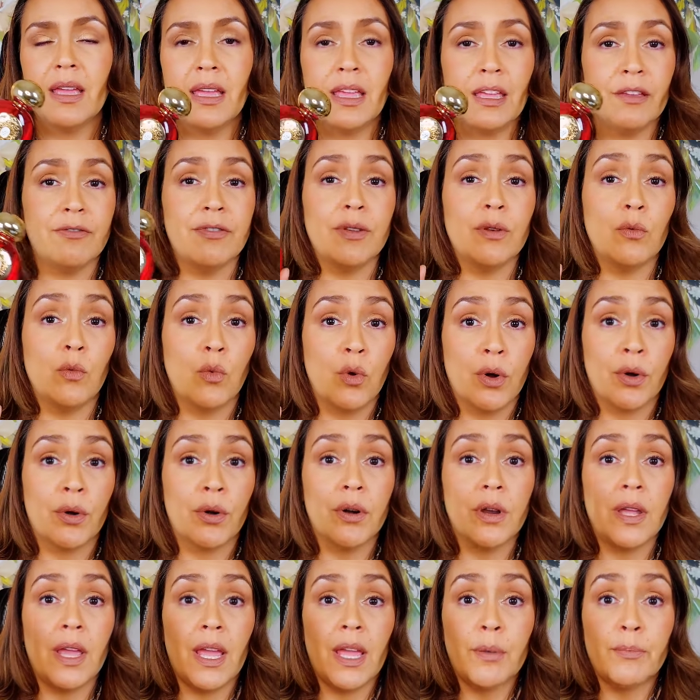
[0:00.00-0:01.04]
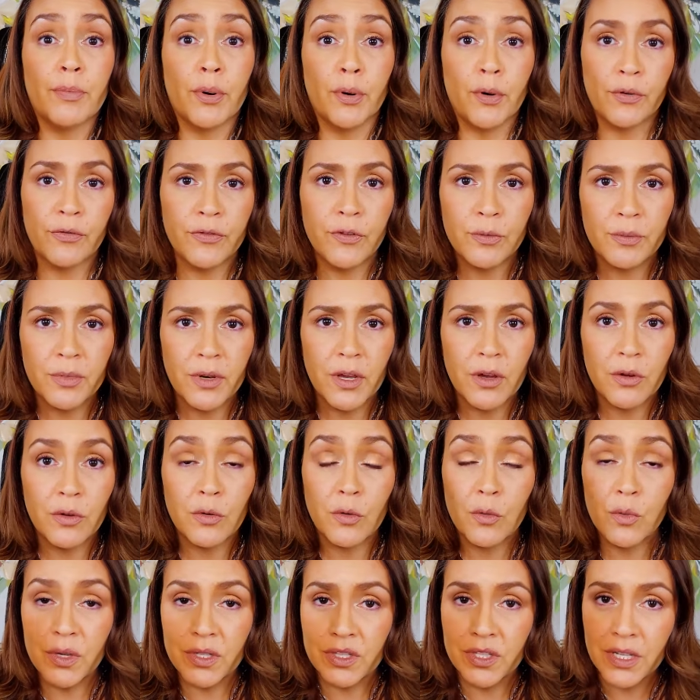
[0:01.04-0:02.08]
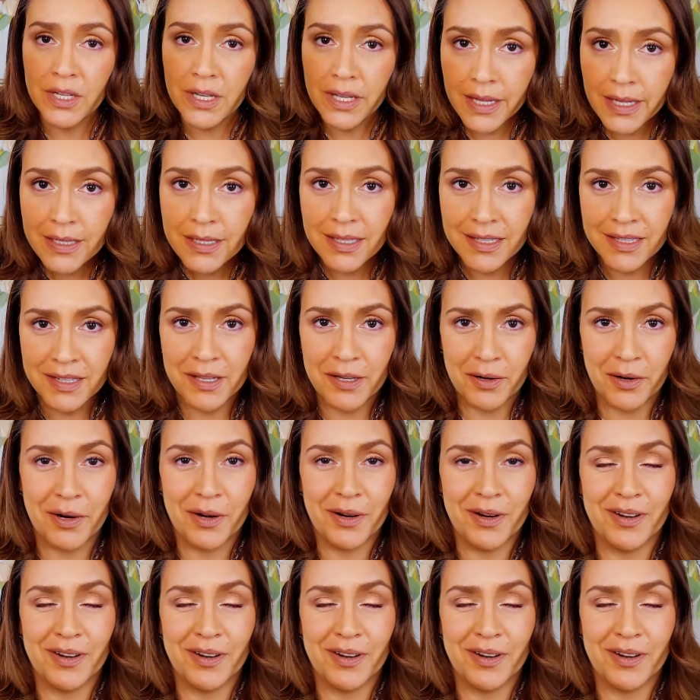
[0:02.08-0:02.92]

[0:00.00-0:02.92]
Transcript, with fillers: if it were a perfume note, which it is in here.